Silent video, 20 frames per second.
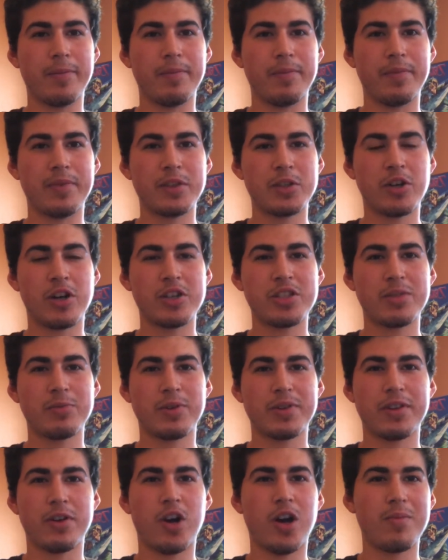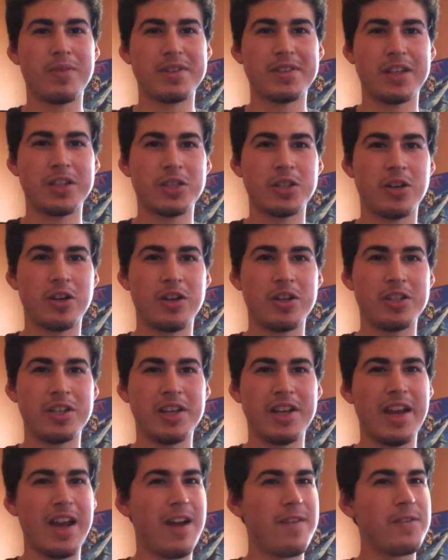charge him with the homicide charge,
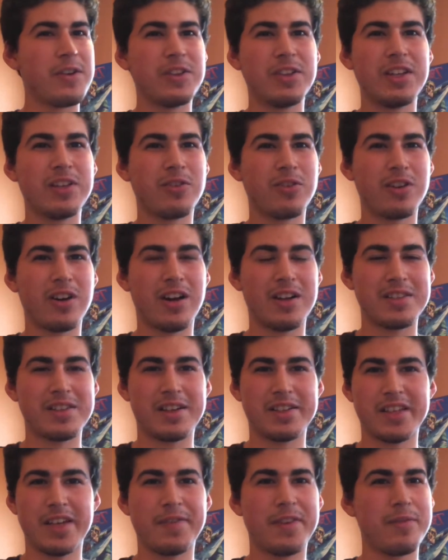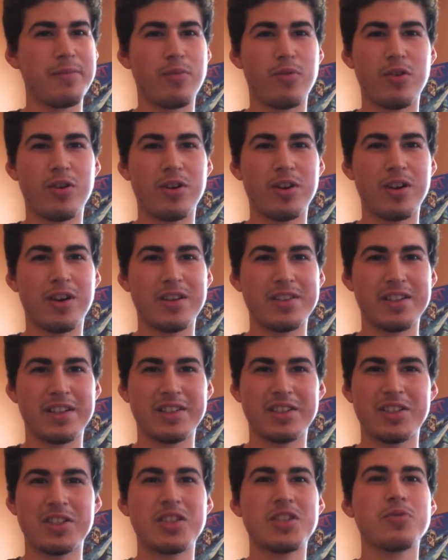every legal context, every moral context
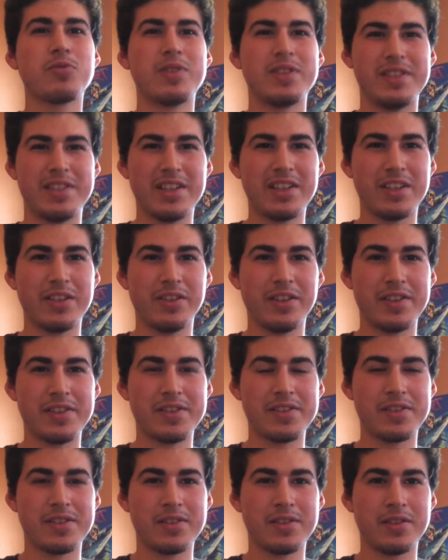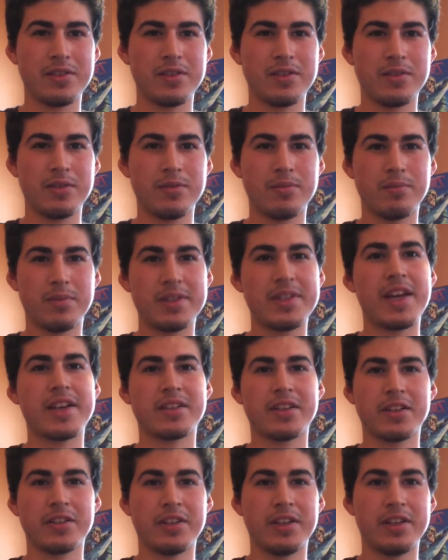is just ridiculous. But
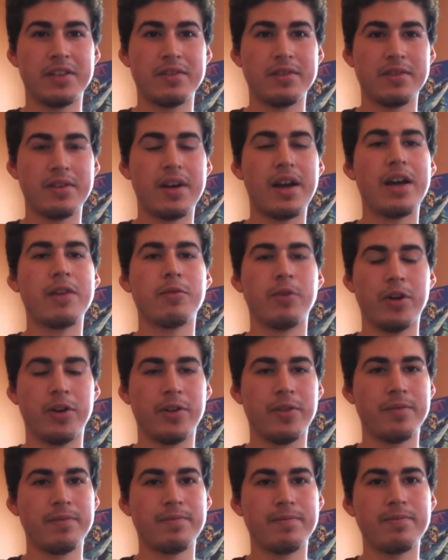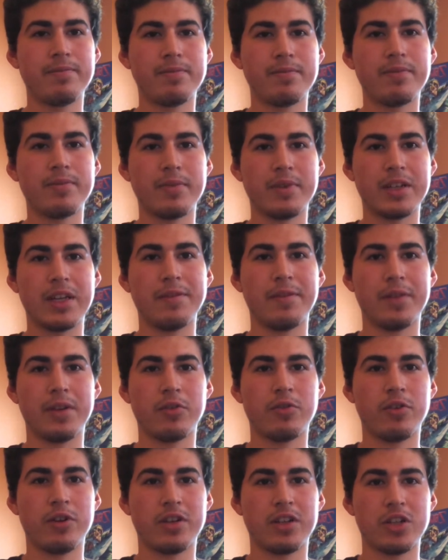tactically, I will give him the
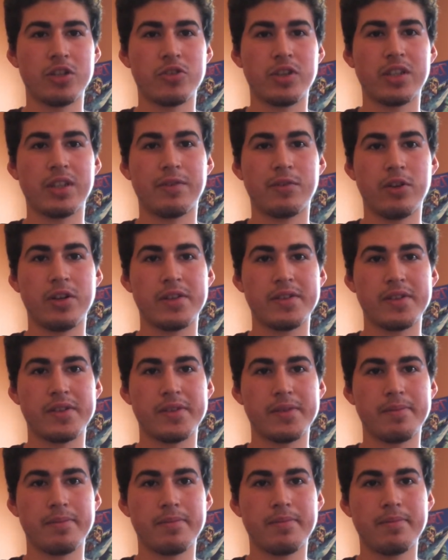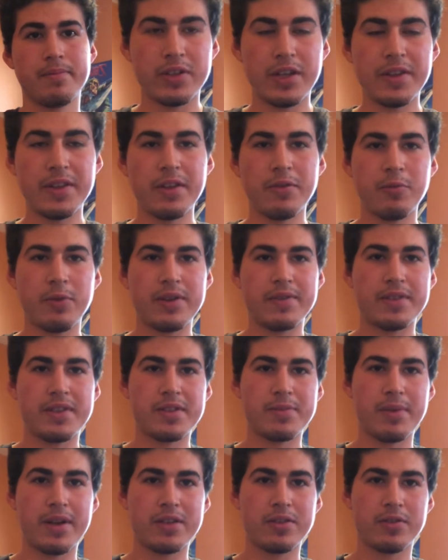constructive criticism. Now that we
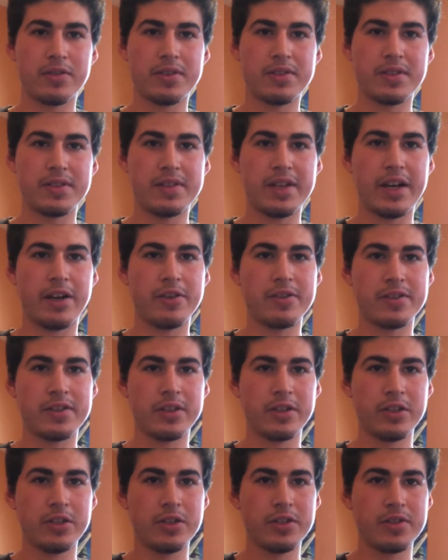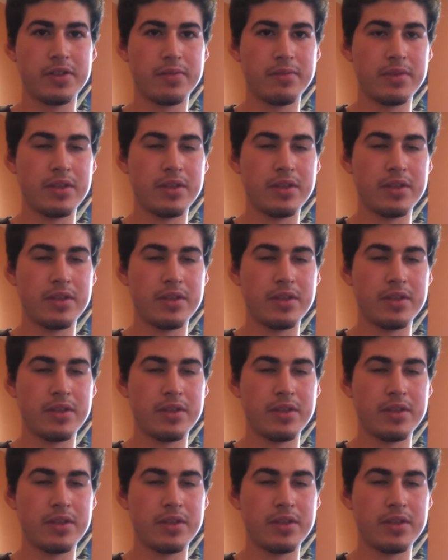dismantle this entire syllogism,